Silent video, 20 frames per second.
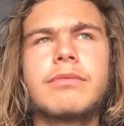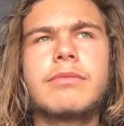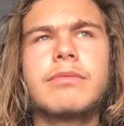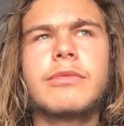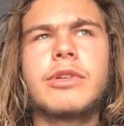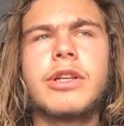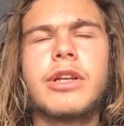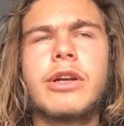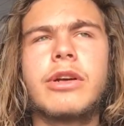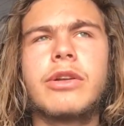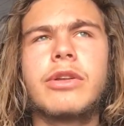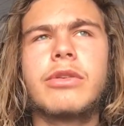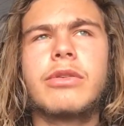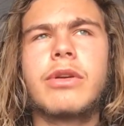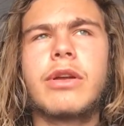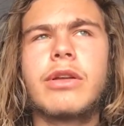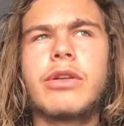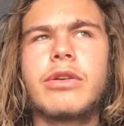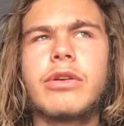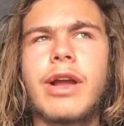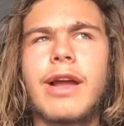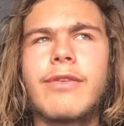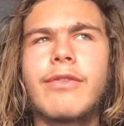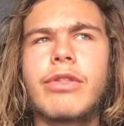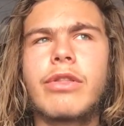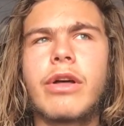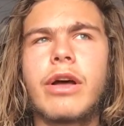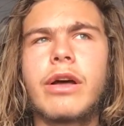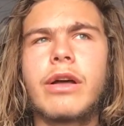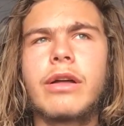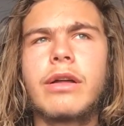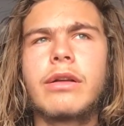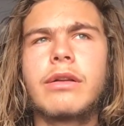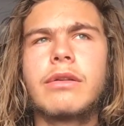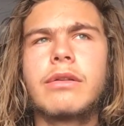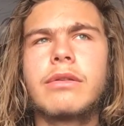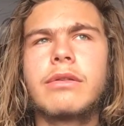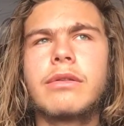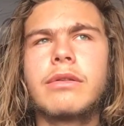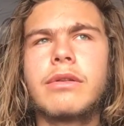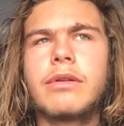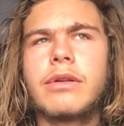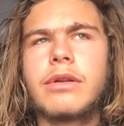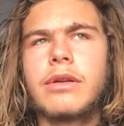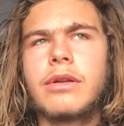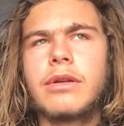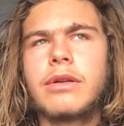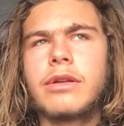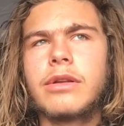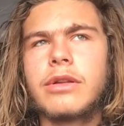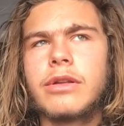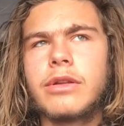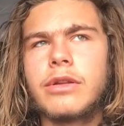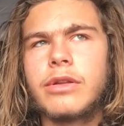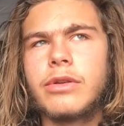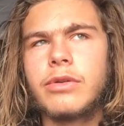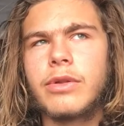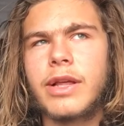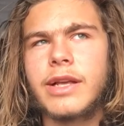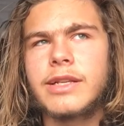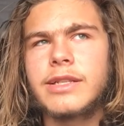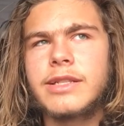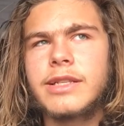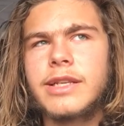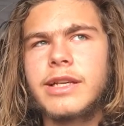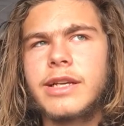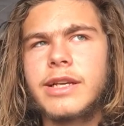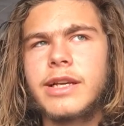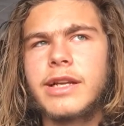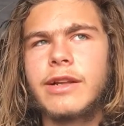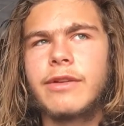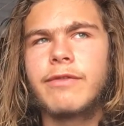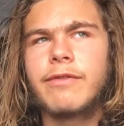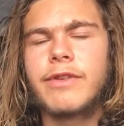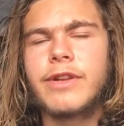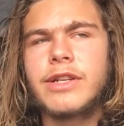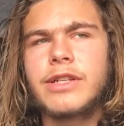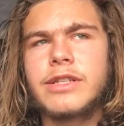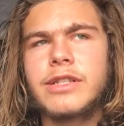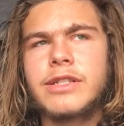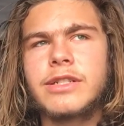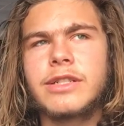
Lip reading: you have a thought, you like see it and it finishes.